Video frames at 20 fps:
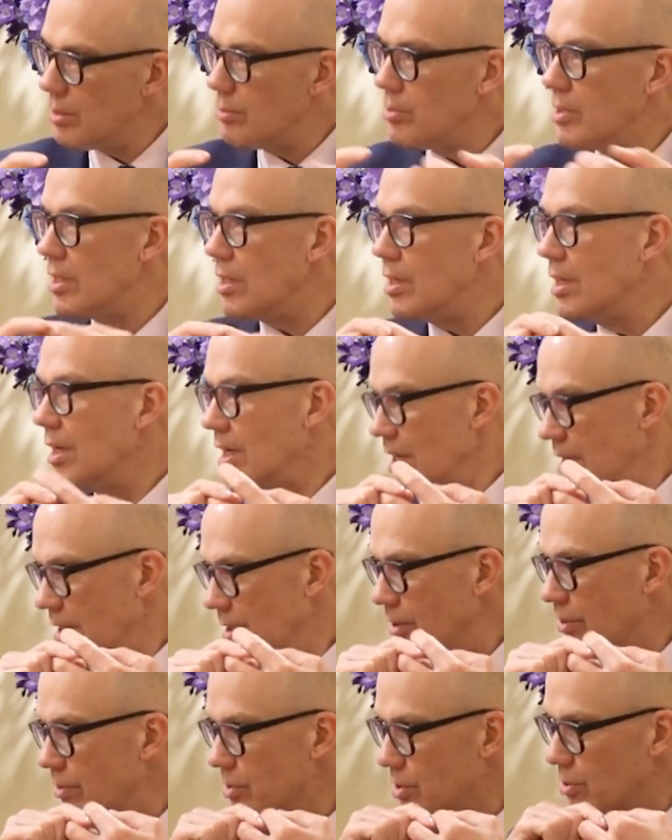with a
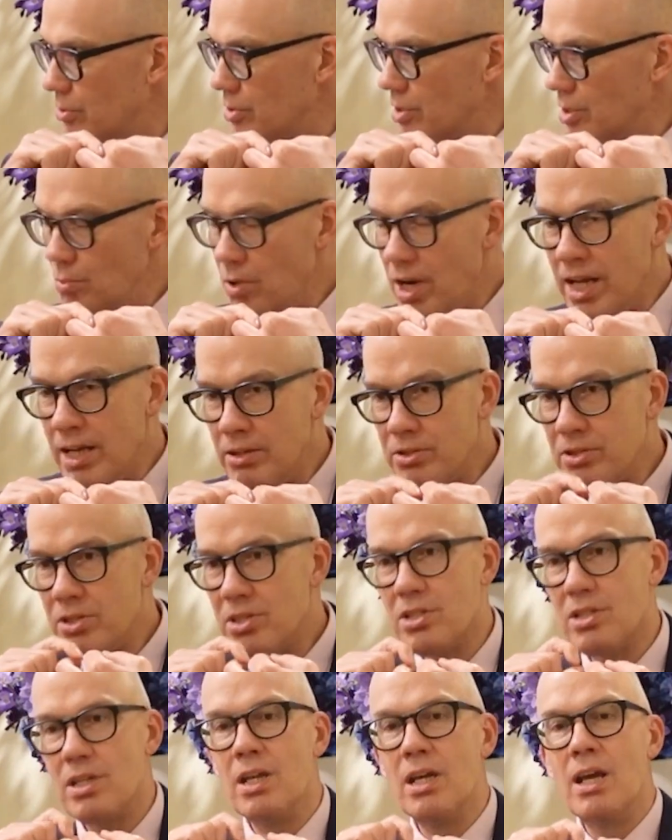lot of schools in
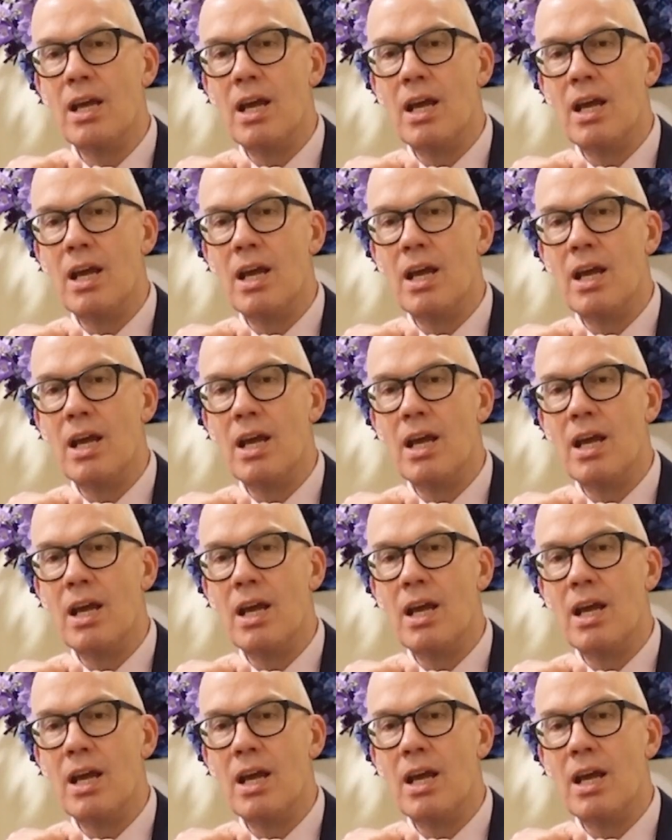Wales,